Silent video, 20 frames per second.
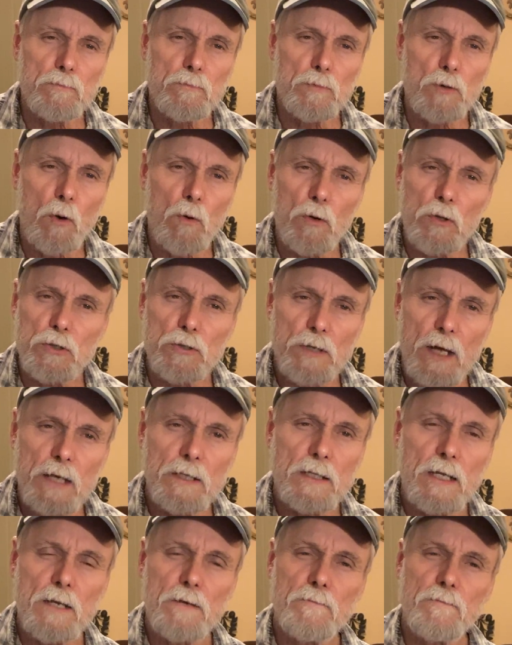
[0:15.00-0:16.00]
chords are
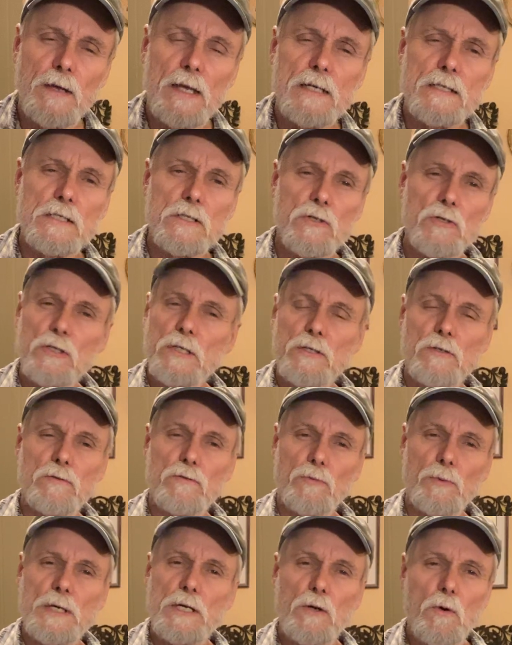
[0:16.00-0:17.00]
not that fancy, usually
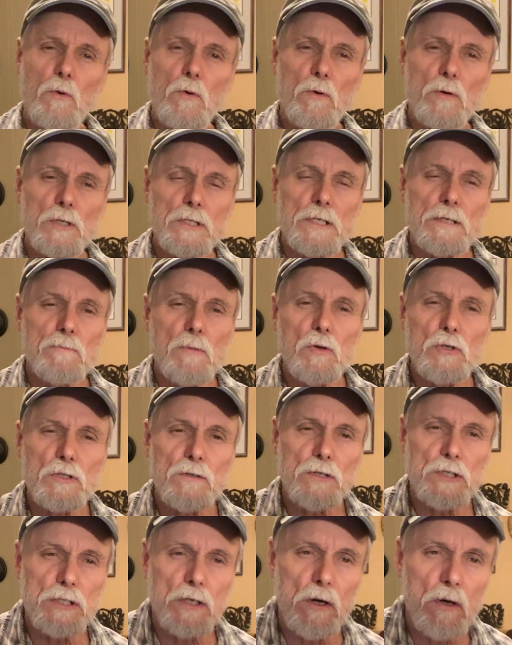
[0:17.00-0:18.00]
3 chords in most of
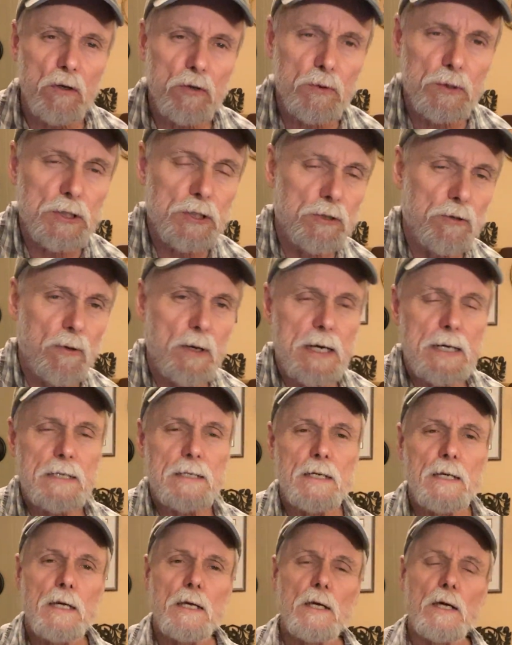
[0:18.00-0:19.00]
his songs, which is great.
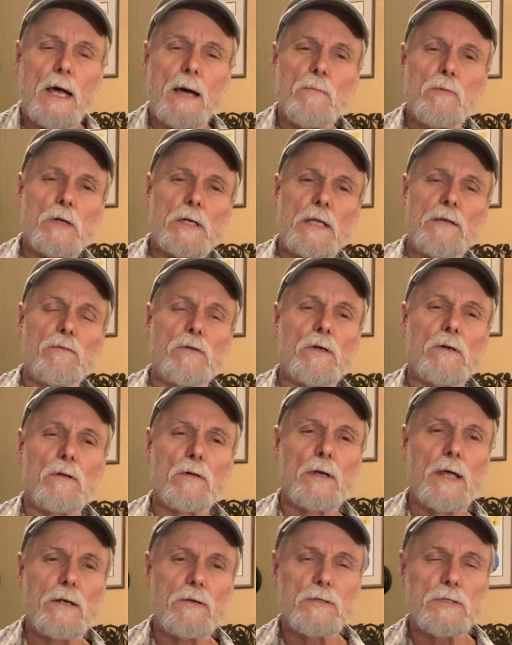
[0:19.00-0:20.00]
I'm going to give you a
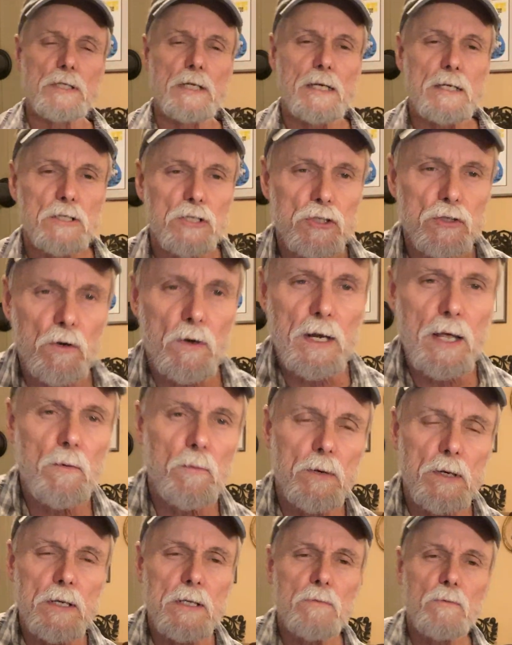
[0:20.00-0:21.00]
little exercise to start out
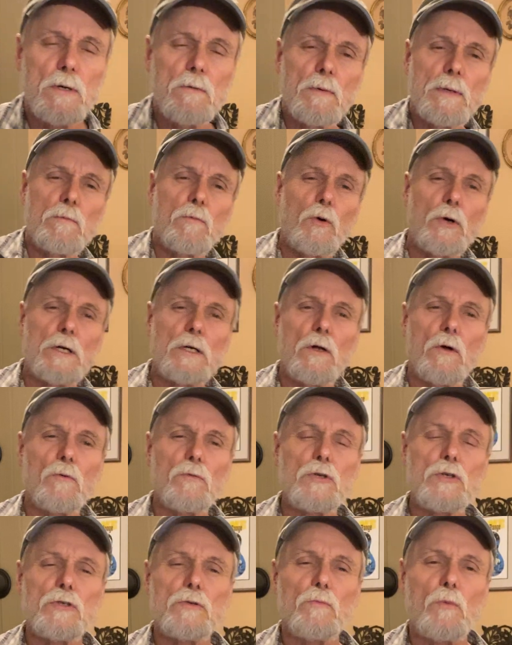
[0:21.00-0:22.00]
with. We've been working
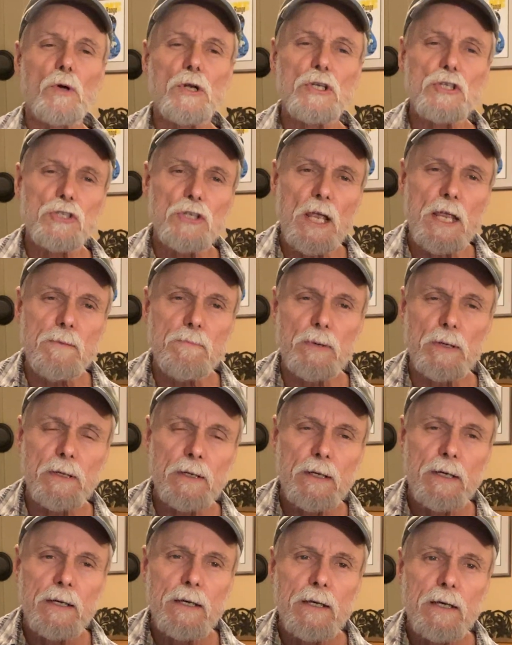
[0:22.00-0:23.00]
on using one shape
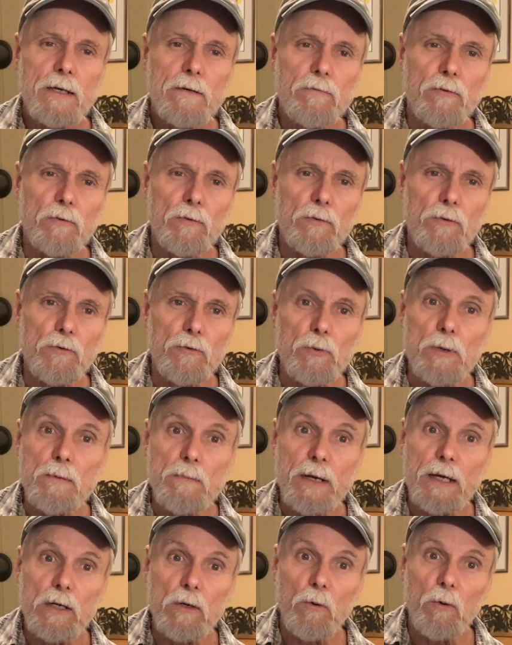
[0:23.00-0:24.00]
for the 3
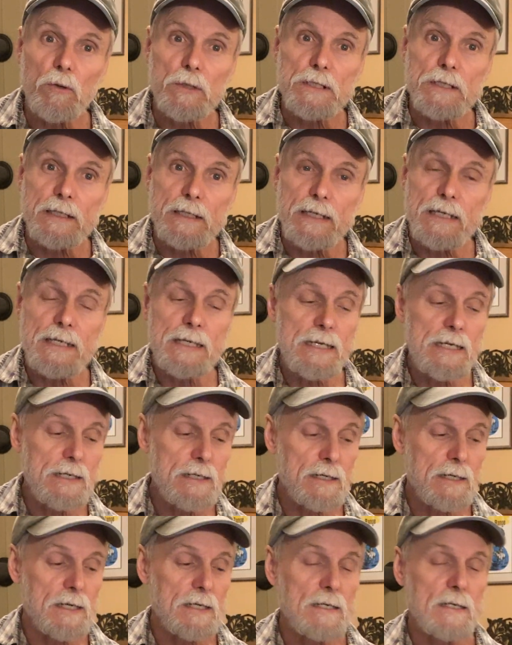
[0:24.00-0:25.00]
main chords in the key,
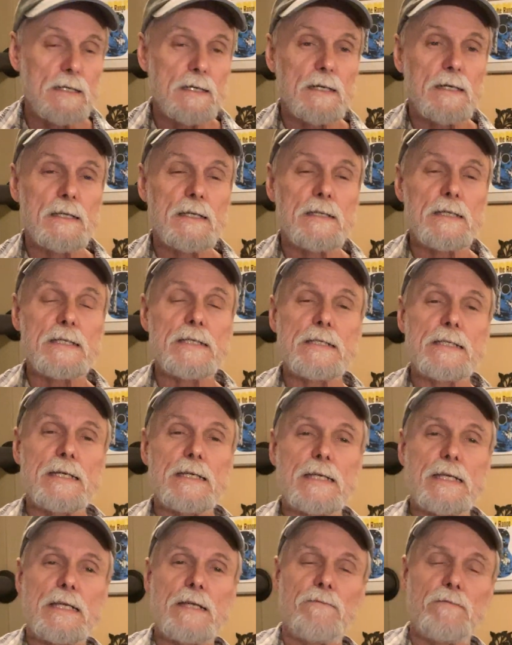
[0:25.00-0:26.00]
and this is in
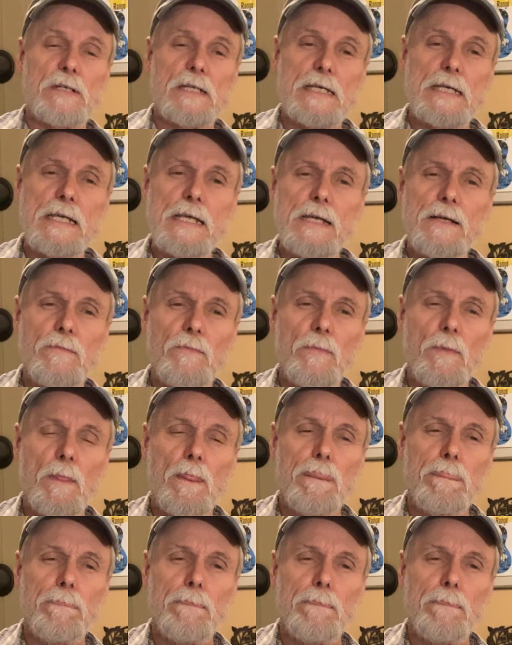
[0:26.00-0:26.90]
the key of D. So